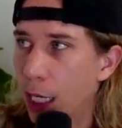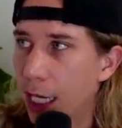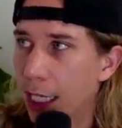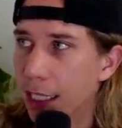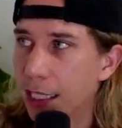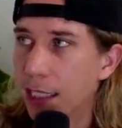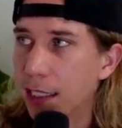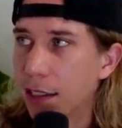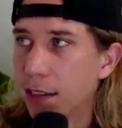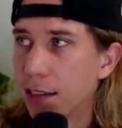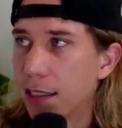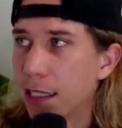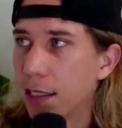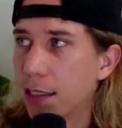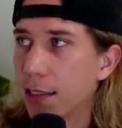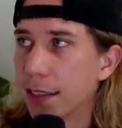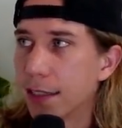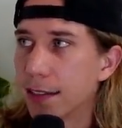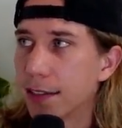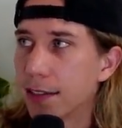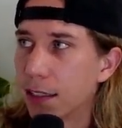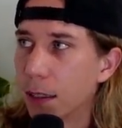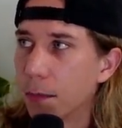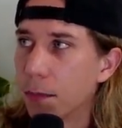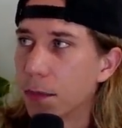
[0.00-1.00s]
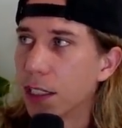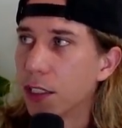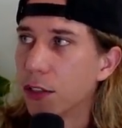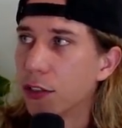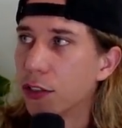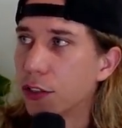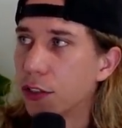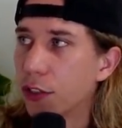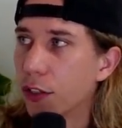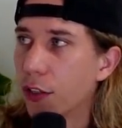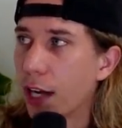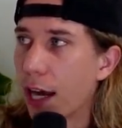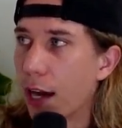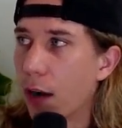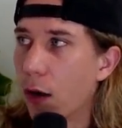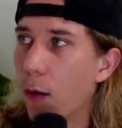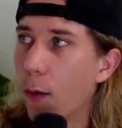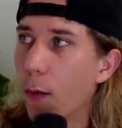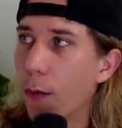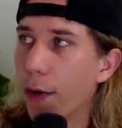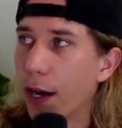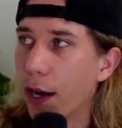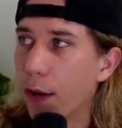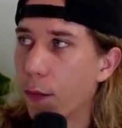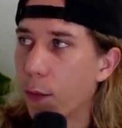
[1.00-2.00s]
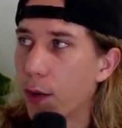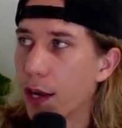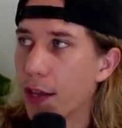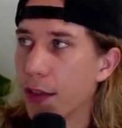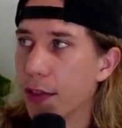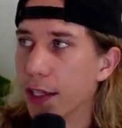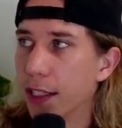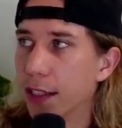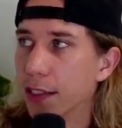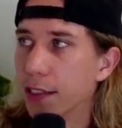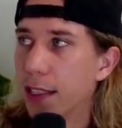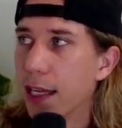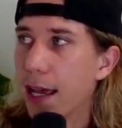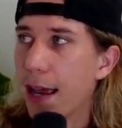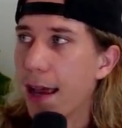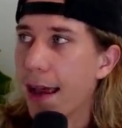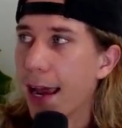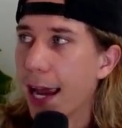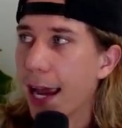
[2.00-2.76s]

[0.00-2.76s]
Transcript: and he said, Something stood out when I read this.